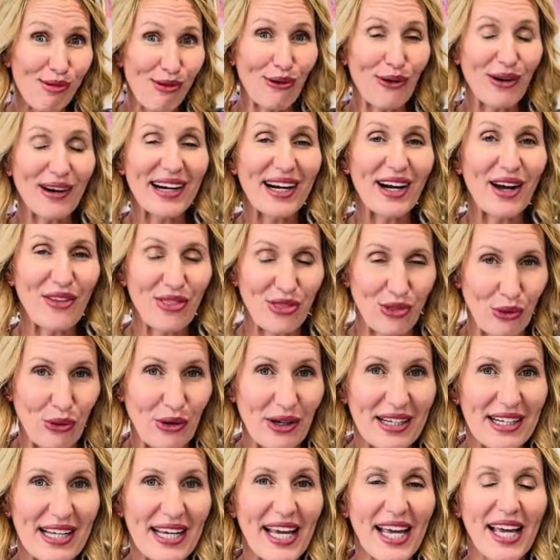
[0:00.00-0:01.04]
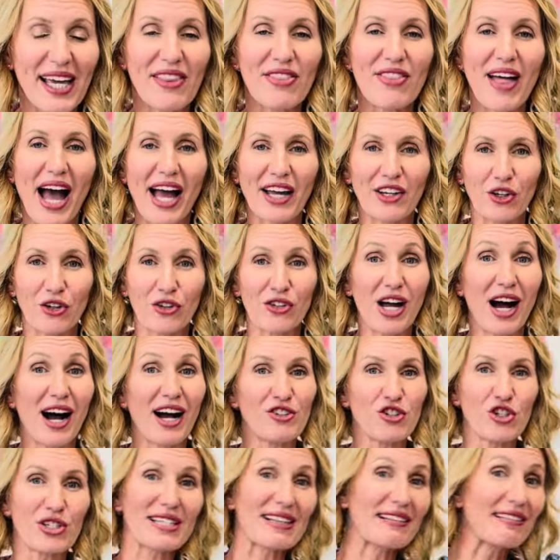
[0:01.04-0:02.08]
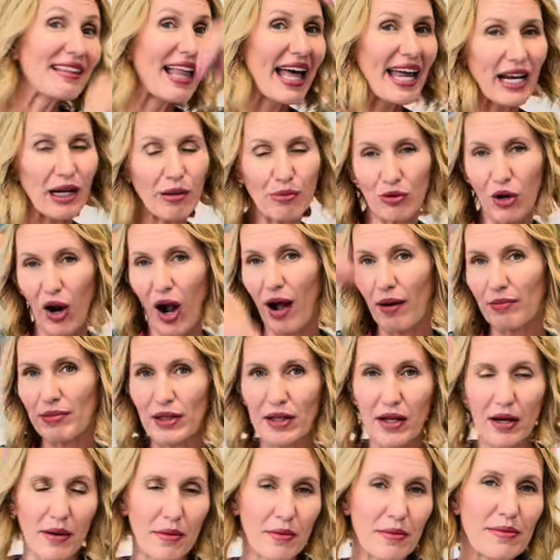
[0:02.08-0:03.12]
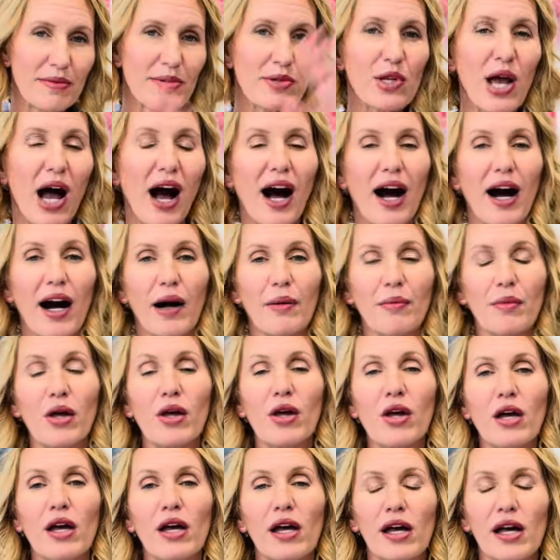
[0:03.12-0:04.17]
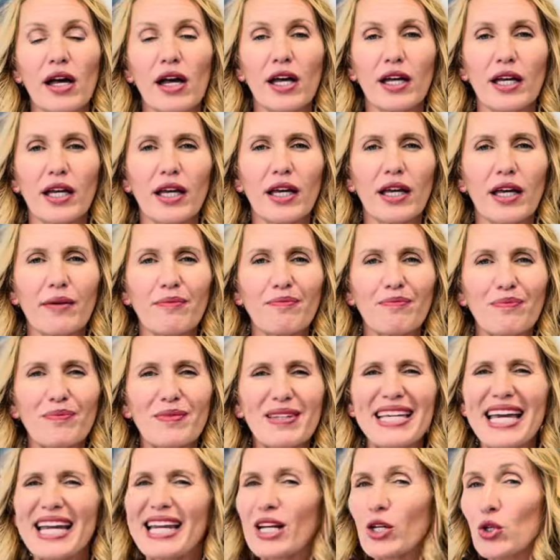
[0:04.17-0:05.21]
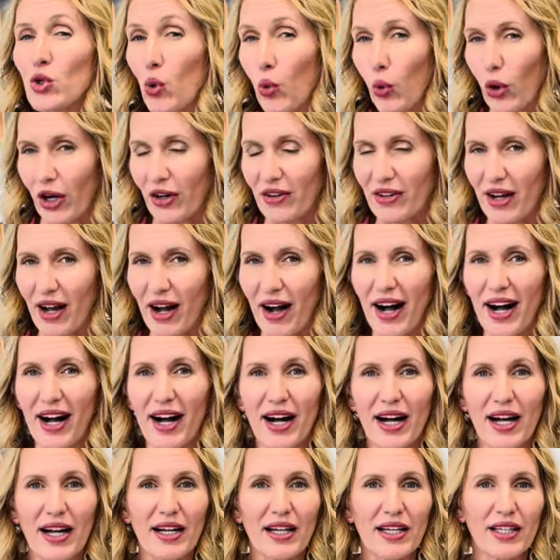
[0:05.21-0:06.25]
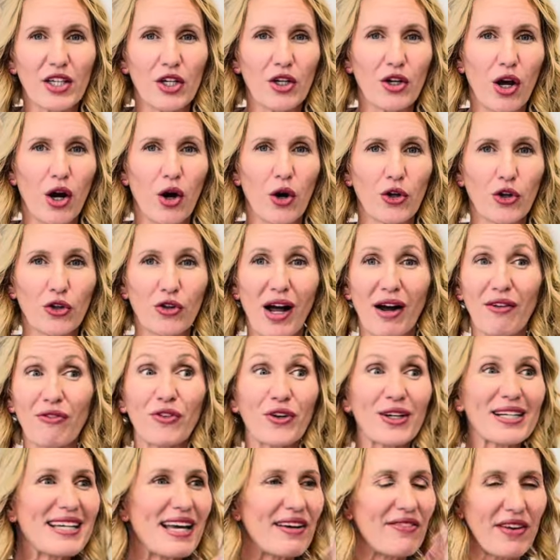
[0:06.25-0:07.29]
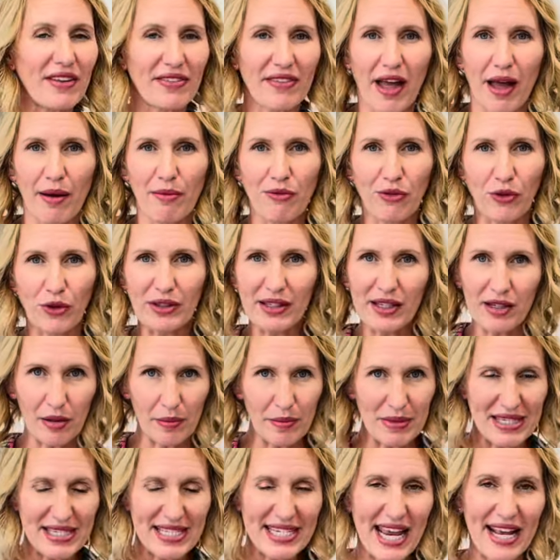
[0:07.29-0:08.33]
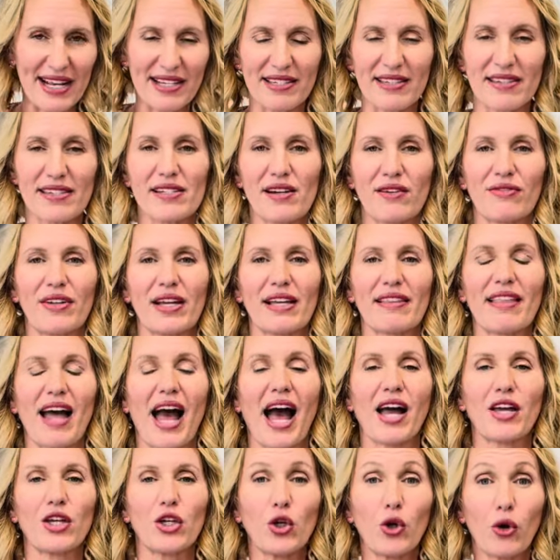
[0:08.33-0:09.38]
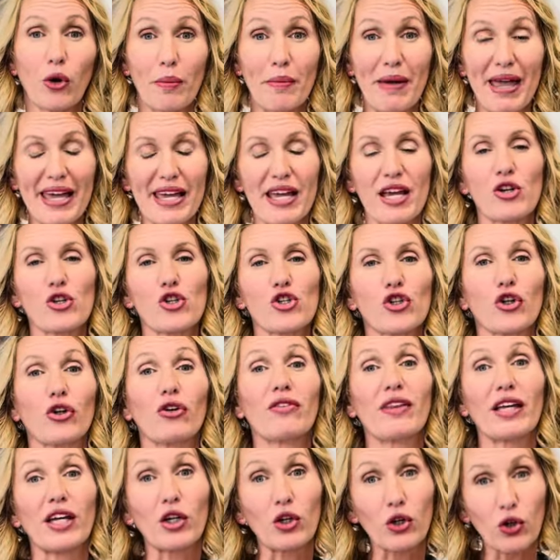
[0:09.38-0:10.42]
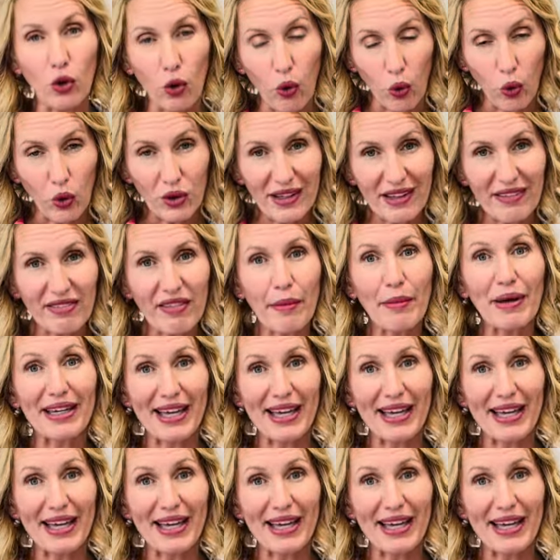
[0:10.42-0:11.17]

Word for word: more authority, that you're not just letting problems um, get ignored. Uh, you know, you're not forgiving them for little mistakes and stuff like that. You're making sure that you're holding them